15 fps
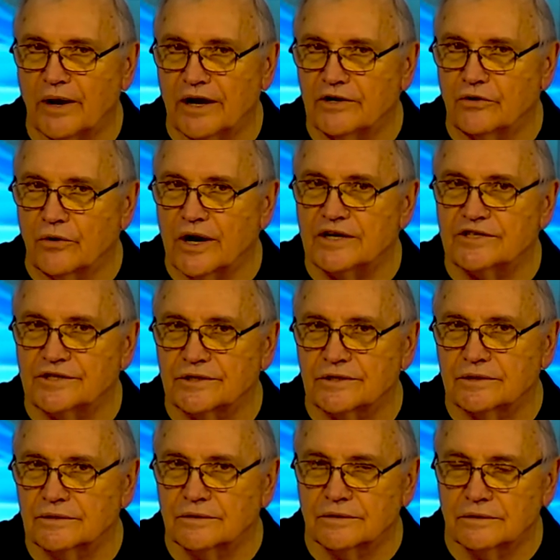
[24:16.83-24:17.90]
grace
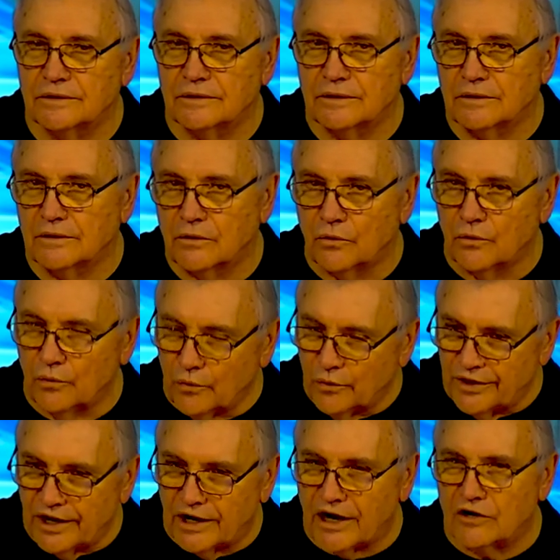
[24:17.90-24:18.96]

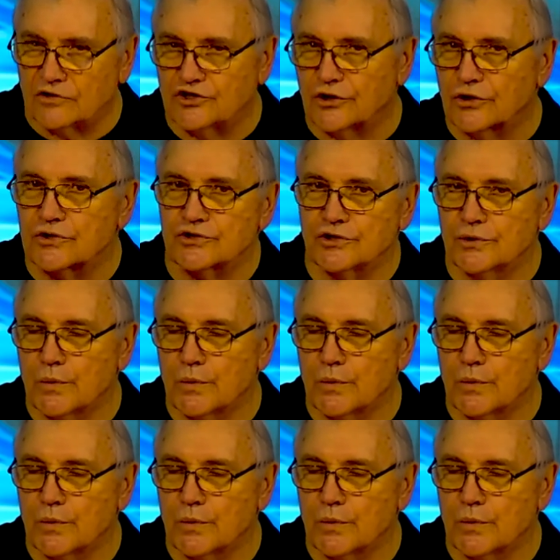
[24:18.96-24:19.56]
within our church.